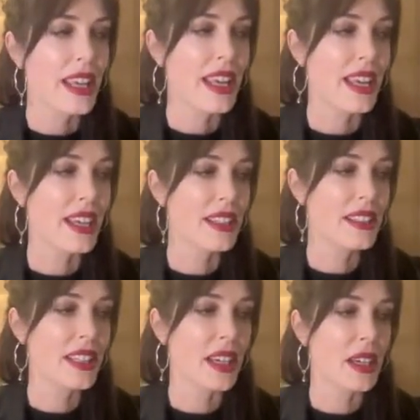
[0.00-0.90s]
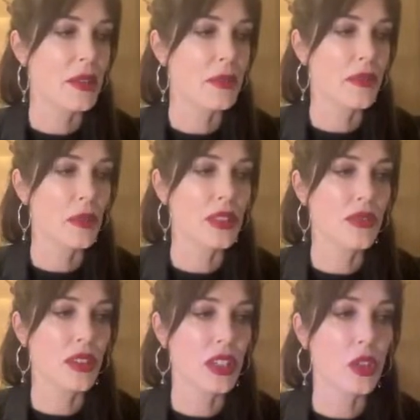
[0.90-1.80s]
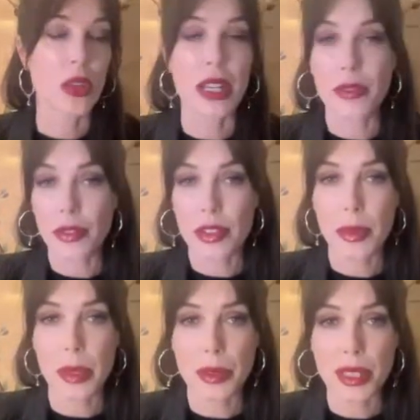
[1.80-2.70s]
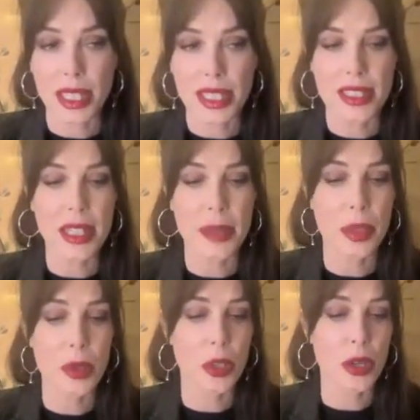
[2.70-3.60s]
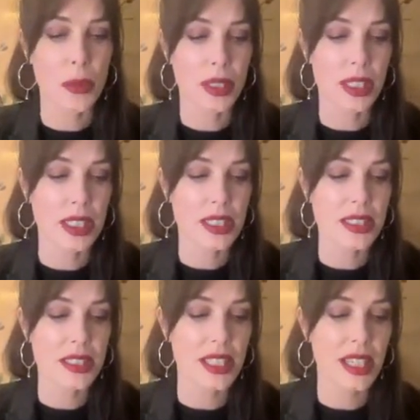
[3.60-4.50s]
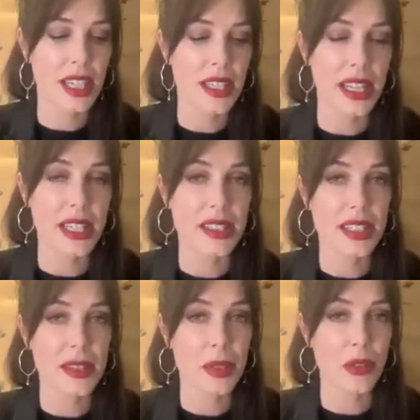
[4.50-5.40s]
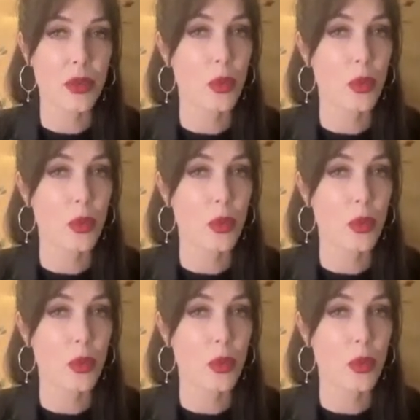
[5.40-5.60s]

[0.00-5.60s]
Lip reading: and was very grateful to be able to get into that program because they had an 18-month